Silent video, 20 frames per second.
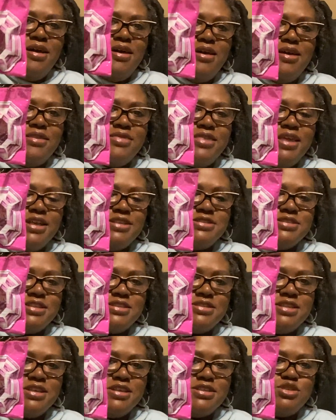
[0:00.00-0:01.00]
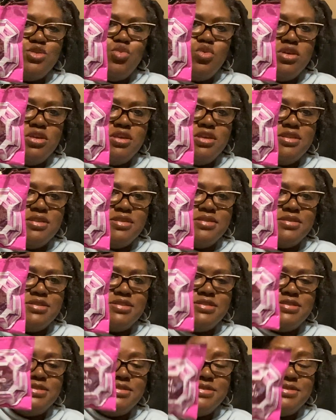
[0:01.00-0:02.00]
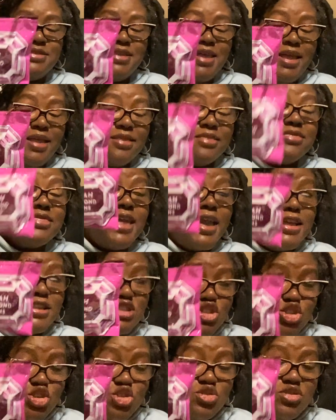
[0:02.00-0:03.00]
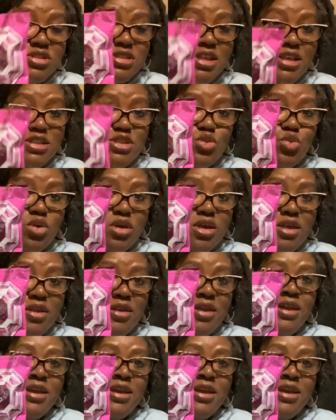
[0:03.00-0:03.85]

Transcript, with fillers: Uh, thanks to SuzWhat thanks to SuzWhat